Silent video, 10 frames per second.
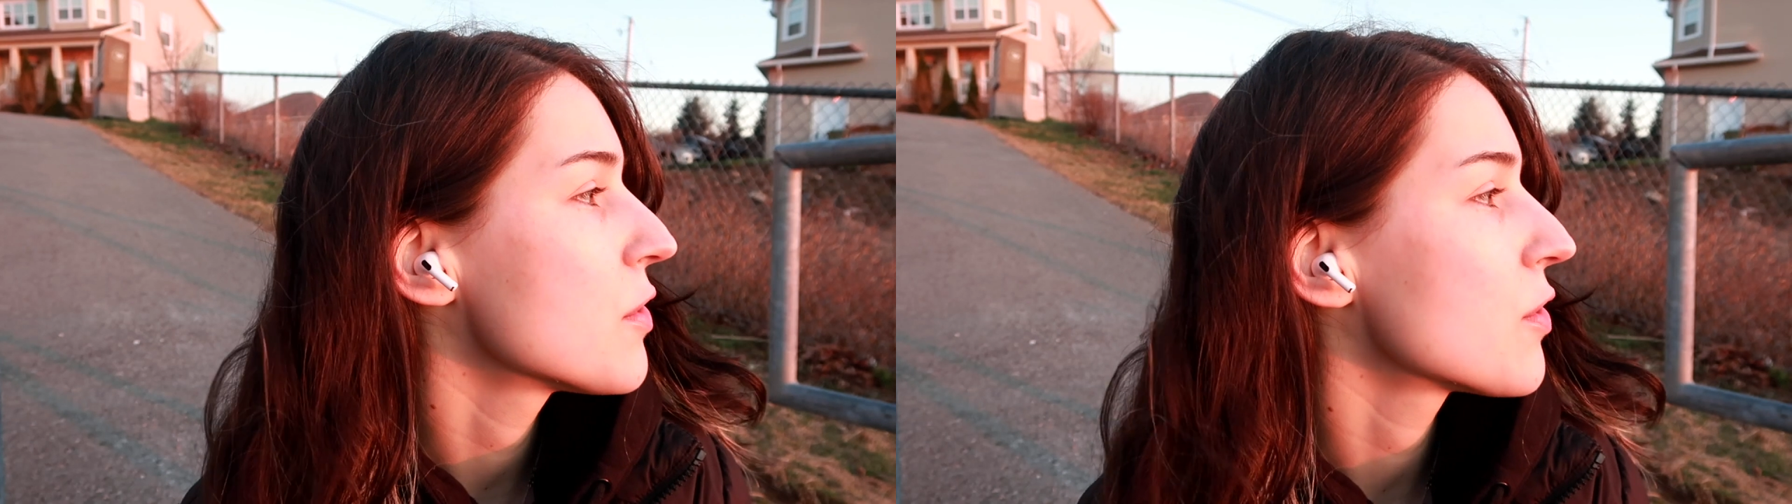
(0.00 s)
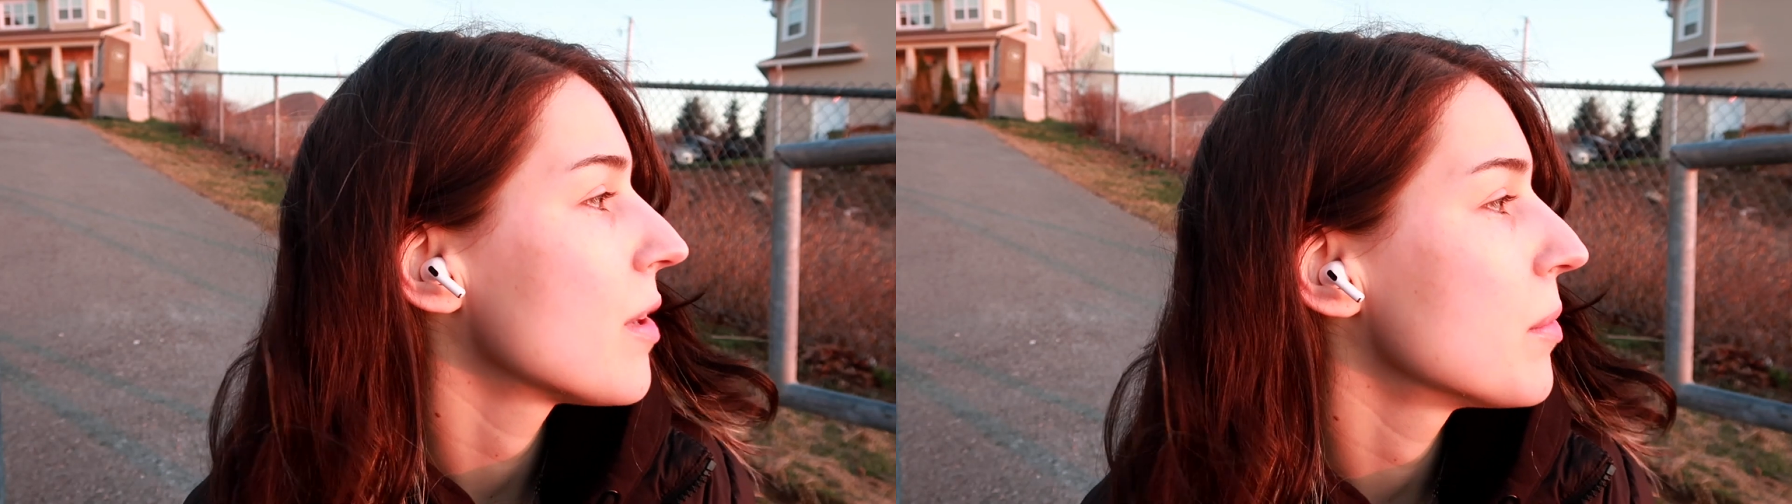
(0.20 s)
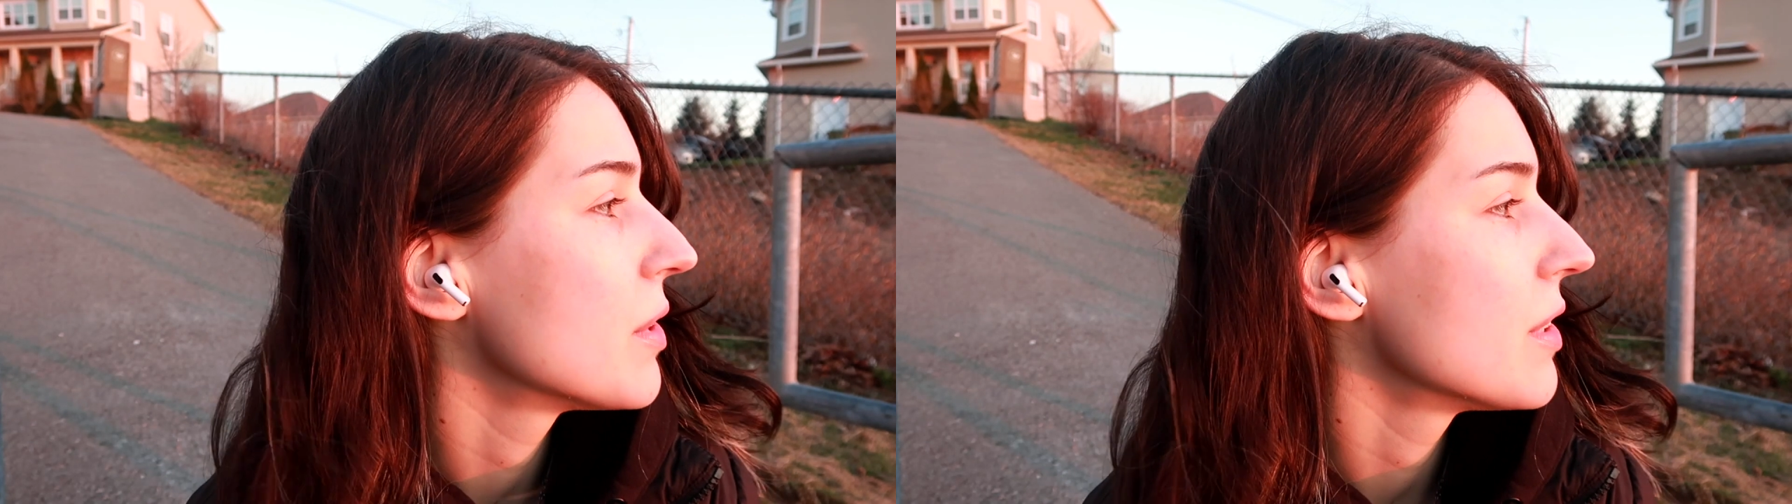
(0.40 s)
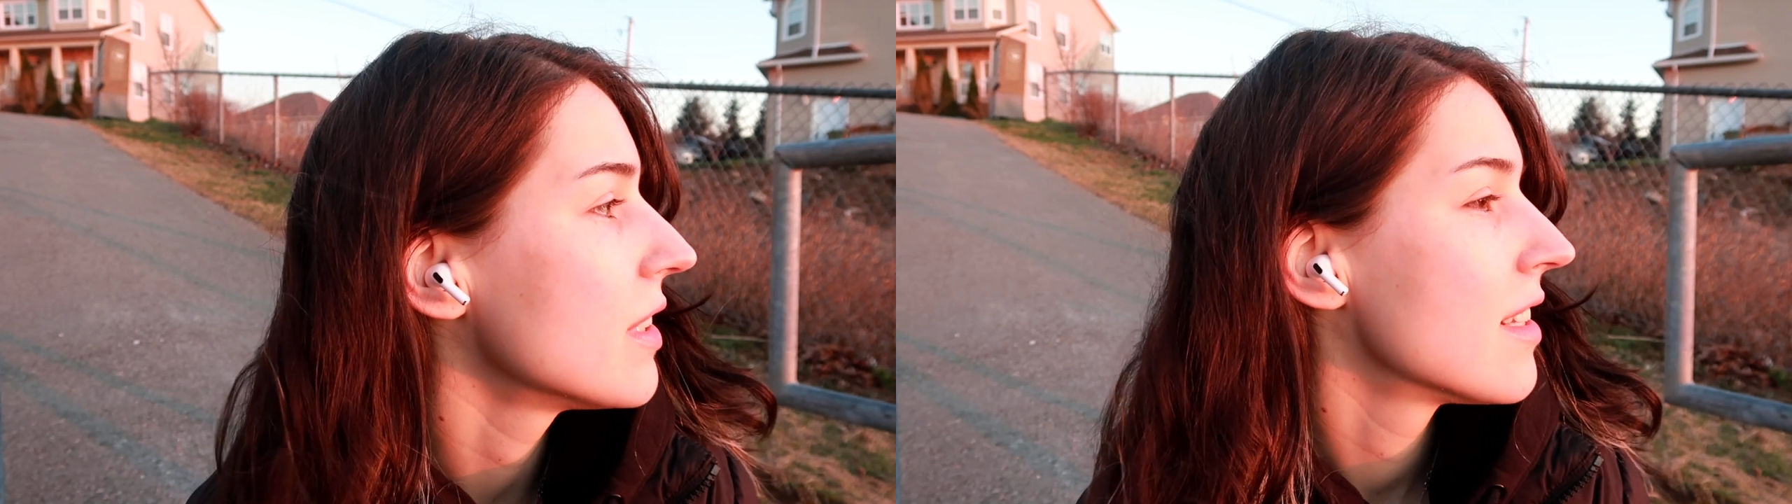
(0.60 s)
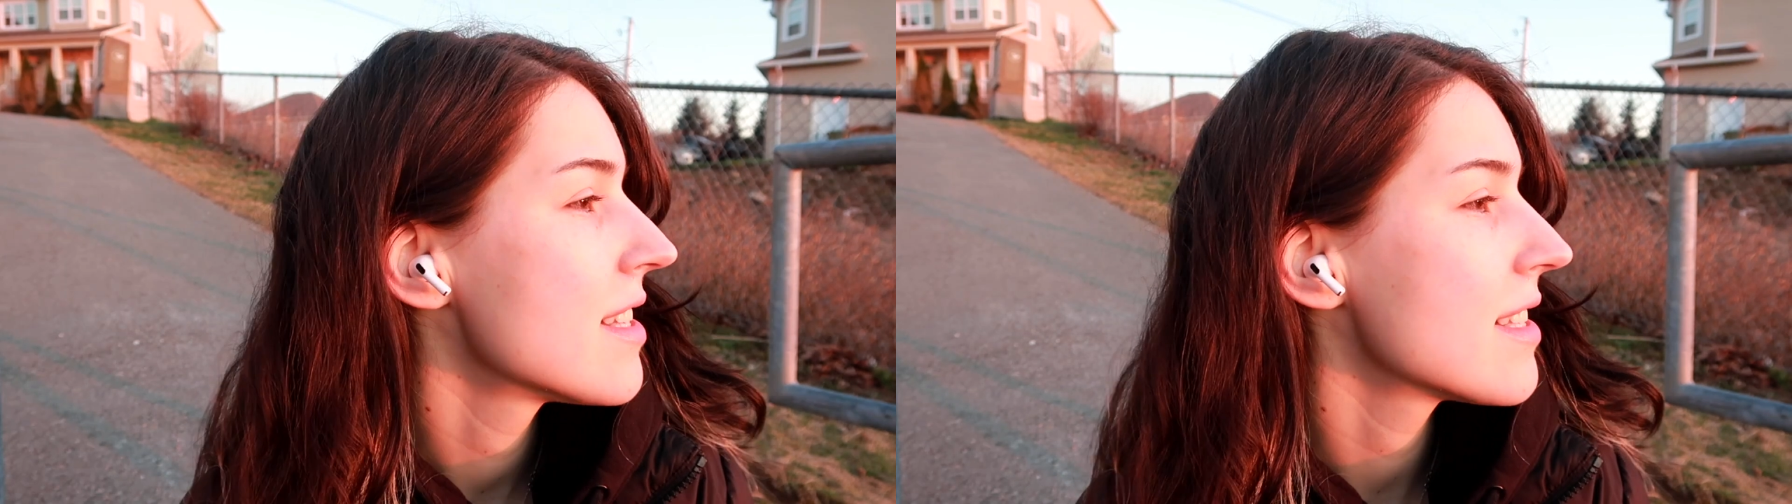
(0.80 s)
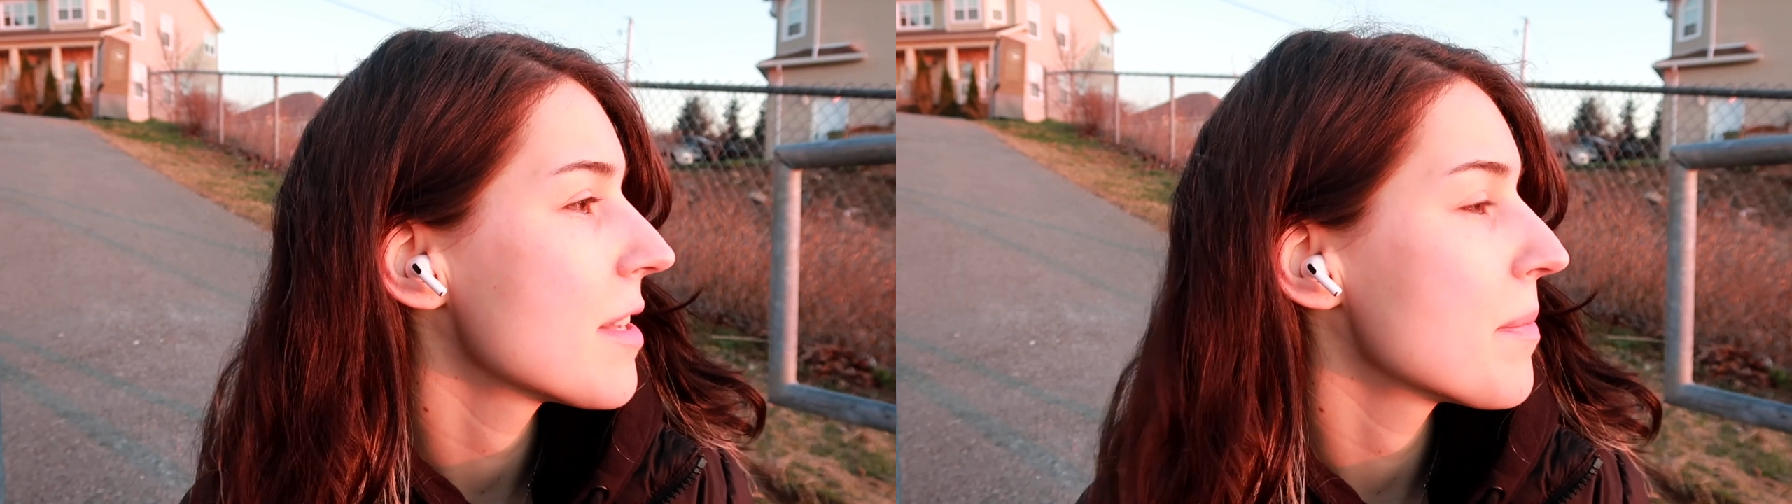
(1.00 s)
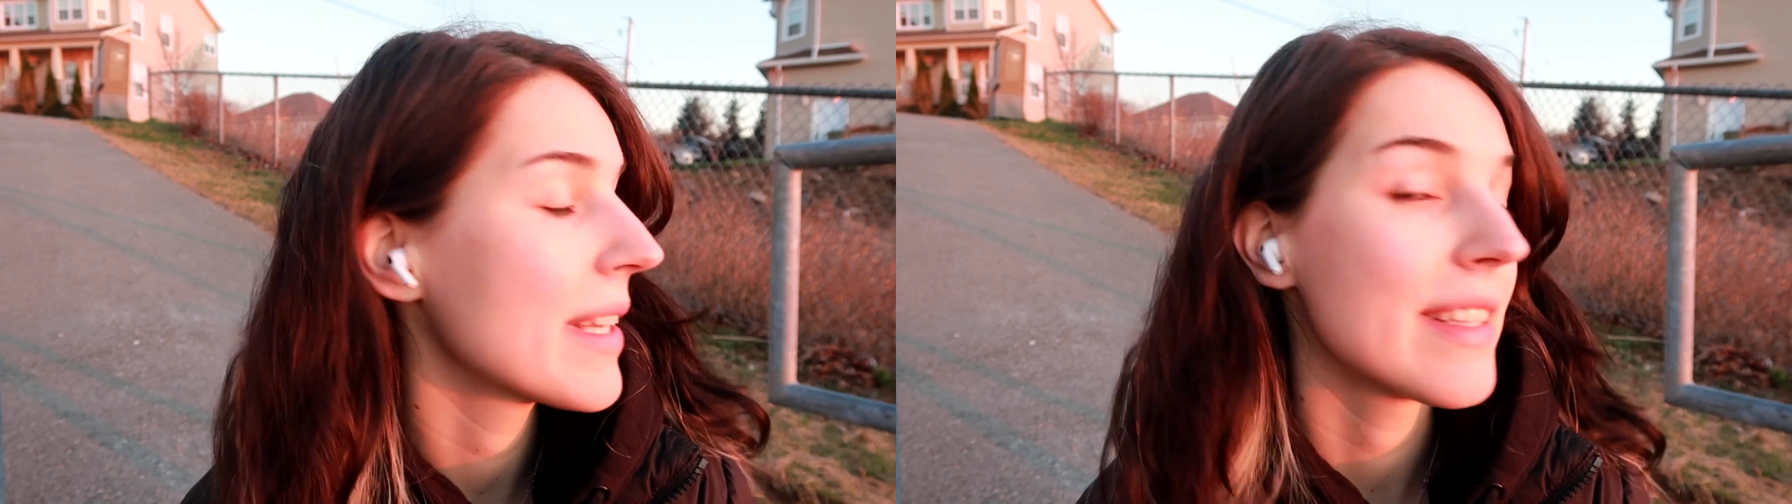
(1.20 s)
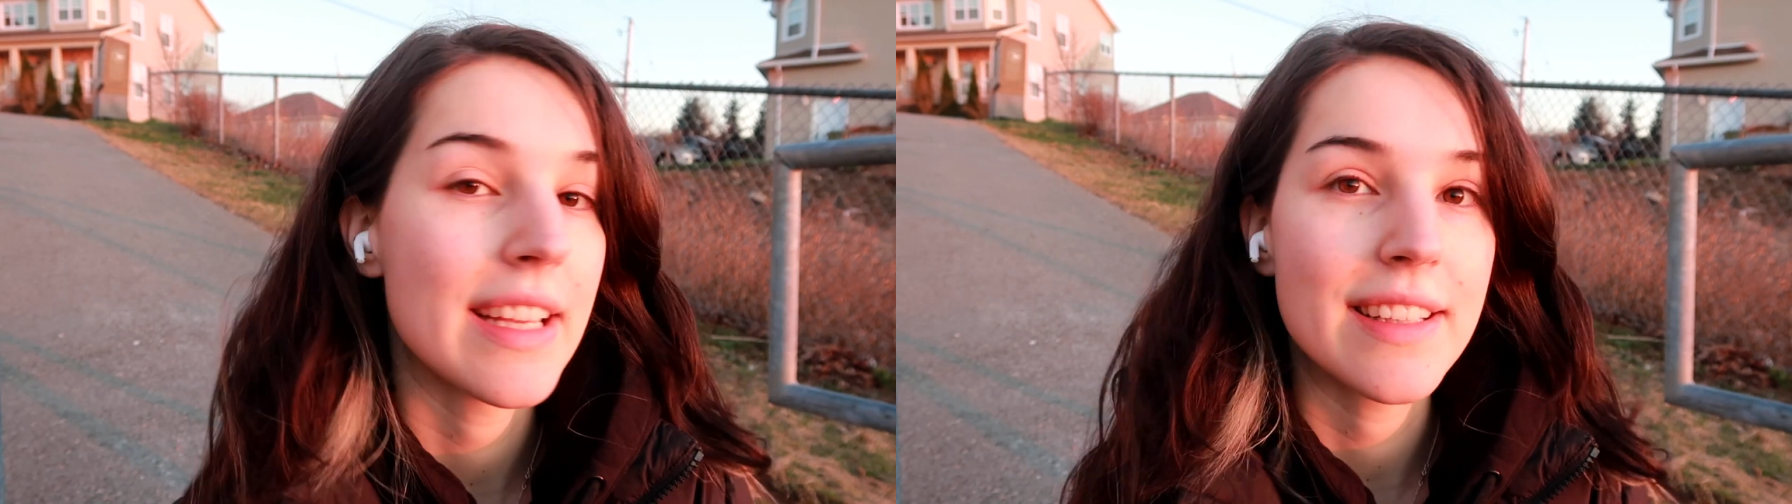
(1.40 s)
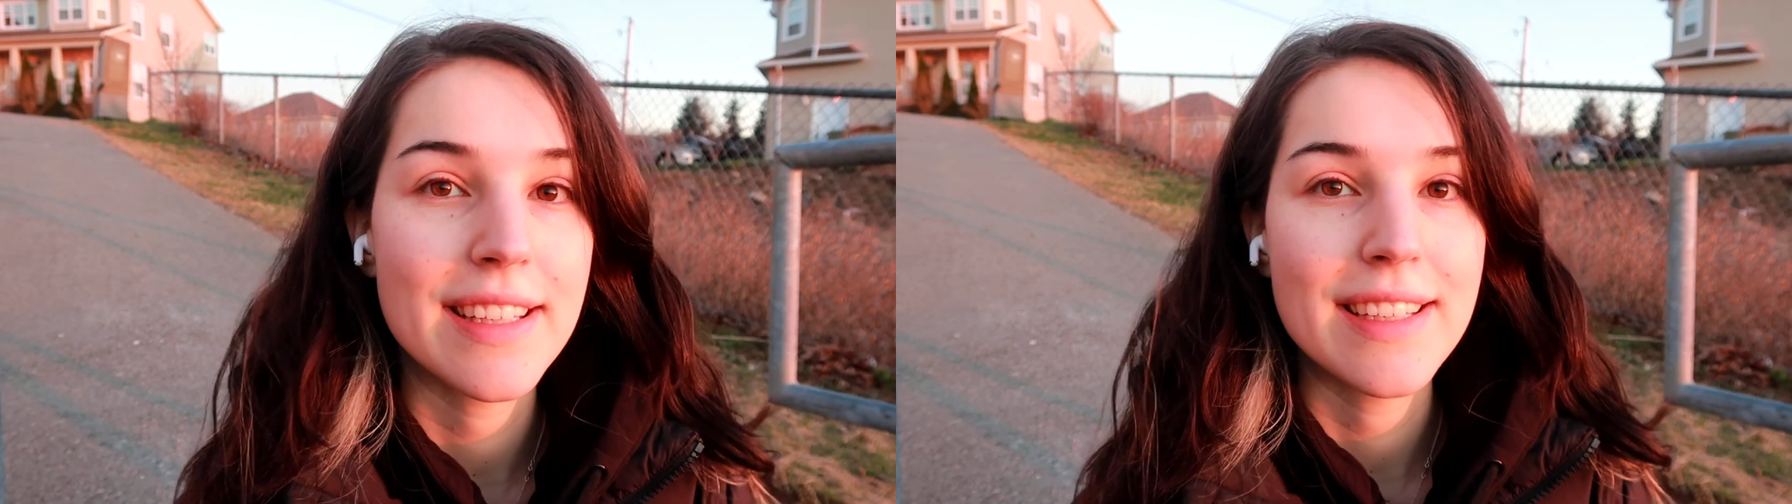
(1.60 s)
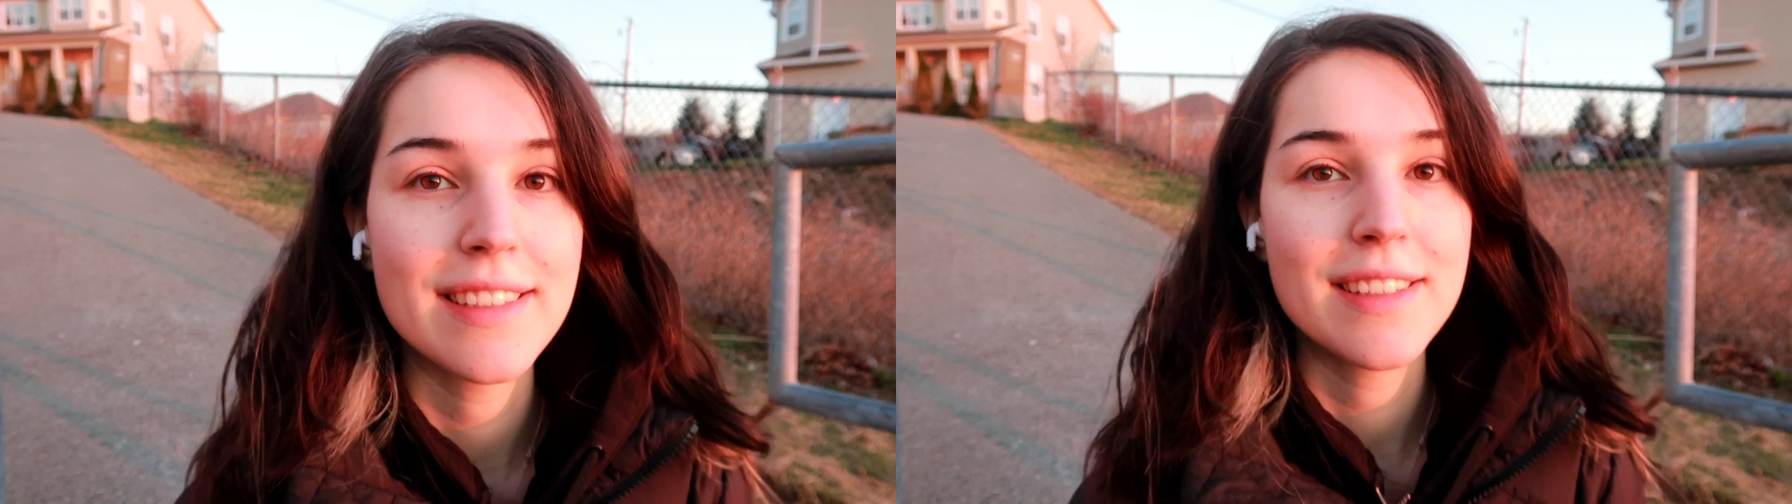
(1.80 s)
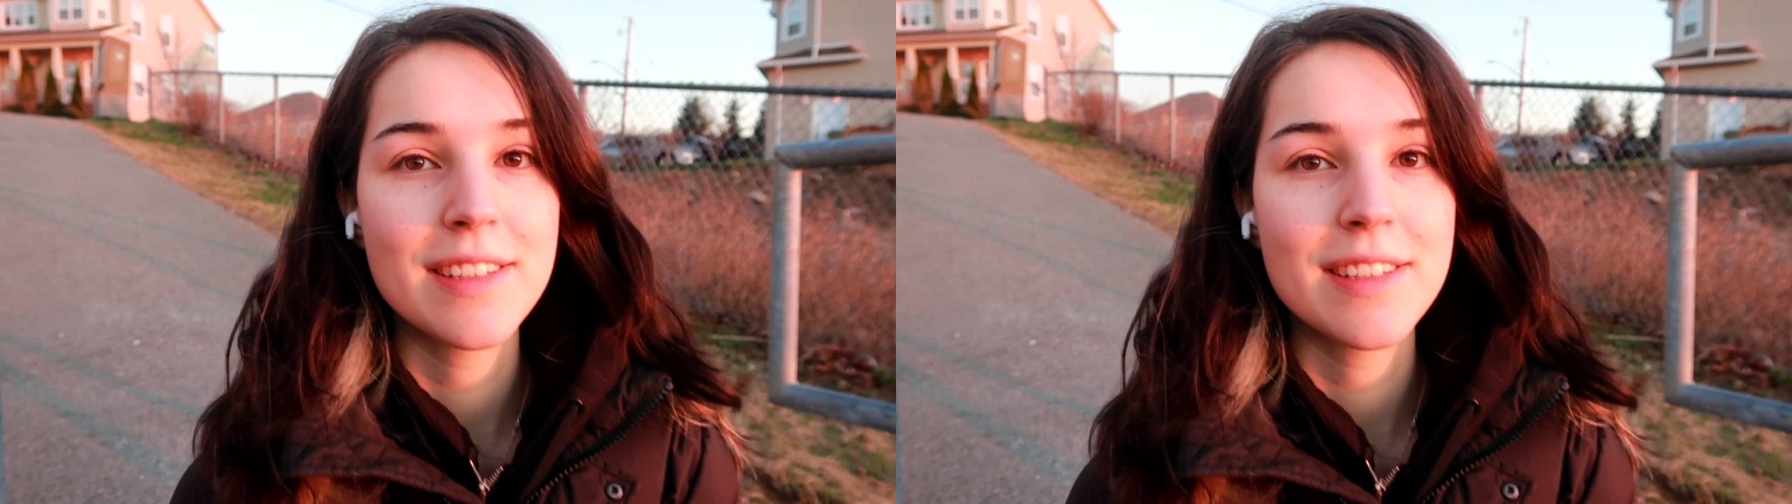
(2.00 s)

trouble sleeping lately.